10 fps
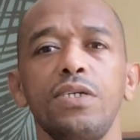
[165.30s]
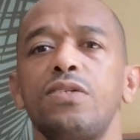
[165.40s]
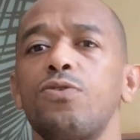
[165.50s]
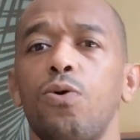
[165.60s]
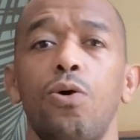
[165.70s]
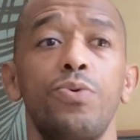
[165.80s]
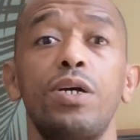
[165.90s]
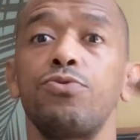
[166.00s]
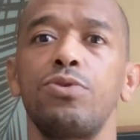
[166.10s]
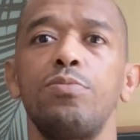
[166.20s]
So, or we
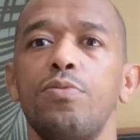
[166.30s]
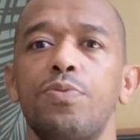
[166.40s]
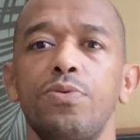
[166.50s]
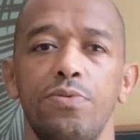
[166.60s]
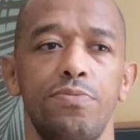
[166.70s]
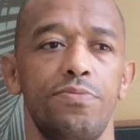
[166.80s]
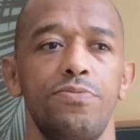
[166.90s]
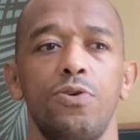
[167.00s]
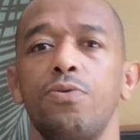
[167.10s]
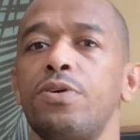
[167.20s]
go to double pull.
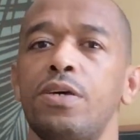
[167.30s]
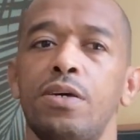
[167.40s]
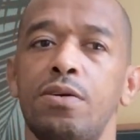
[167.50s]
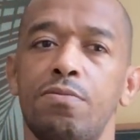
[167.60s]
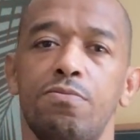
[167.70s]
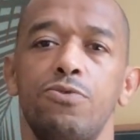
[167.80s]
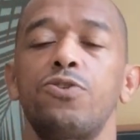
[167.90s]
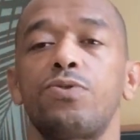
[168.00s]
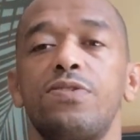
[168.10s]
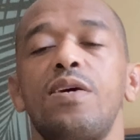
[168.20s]
So we're
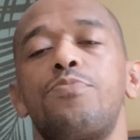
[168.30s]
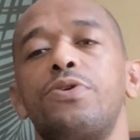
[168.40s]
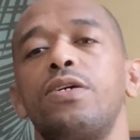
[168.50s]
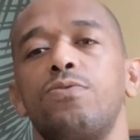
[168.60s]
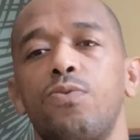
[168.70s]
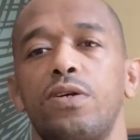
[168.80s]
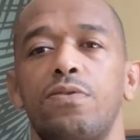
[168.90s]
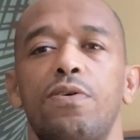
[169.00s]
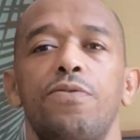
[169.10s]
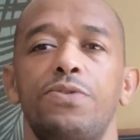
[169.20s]
just gonna separate
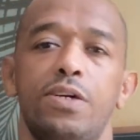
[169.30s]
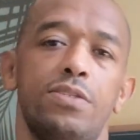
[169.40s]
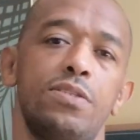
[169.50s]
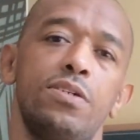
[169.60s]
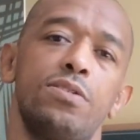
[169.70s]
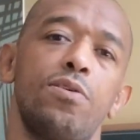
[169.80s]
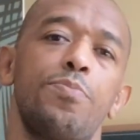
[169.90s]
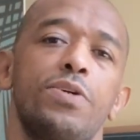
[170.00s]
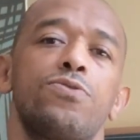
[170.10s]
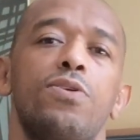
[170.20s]
one of the
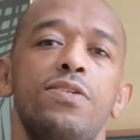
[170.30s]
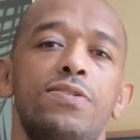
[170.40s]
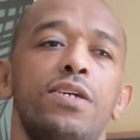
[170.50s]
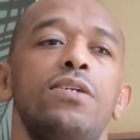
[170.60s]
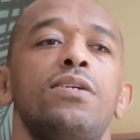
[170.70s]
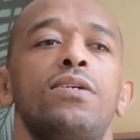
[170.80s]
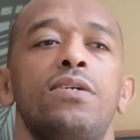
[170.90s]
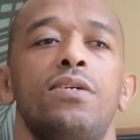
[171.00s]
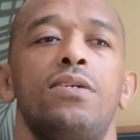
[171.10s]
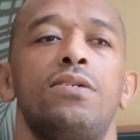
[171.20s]
topics. So let's say
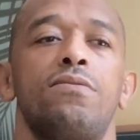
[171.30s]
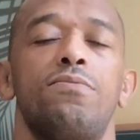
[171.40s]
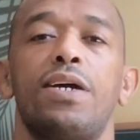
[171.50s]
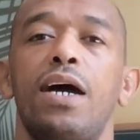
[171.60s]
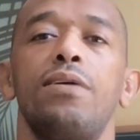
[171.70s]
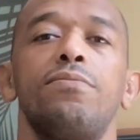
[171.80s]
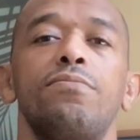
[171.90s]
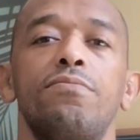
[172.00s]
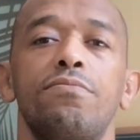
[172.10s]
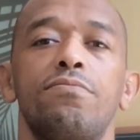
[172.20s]
the guy
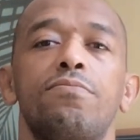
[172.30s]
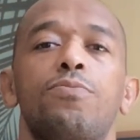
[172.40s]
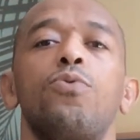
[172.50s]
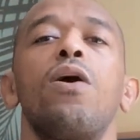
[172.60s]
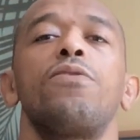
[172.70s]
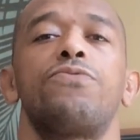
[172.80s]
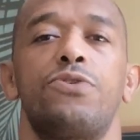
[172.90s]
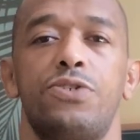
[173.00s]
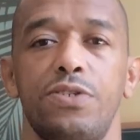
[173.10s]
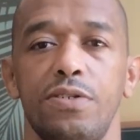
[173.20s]
pull guard
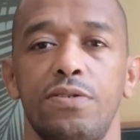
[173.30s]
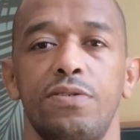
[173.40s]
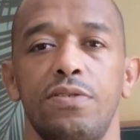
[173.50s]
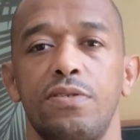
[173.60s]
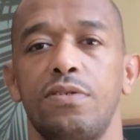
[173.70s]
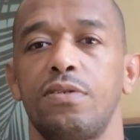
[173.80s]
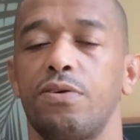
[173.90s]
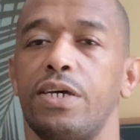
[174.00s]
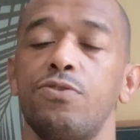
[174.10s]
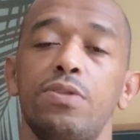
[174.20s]
first.
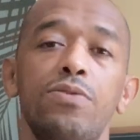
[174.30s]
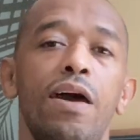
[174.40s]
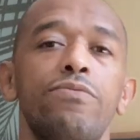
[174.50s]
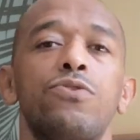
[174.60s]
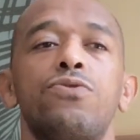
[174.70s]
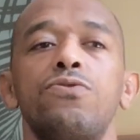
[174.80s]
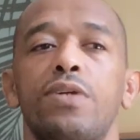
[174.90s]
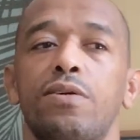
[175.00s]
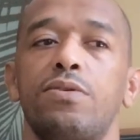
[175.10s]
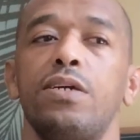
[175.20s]
Okay, so then you have to choose,
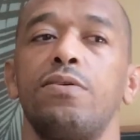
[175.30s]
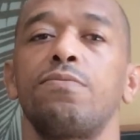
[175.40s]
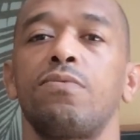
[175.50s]
like, okay,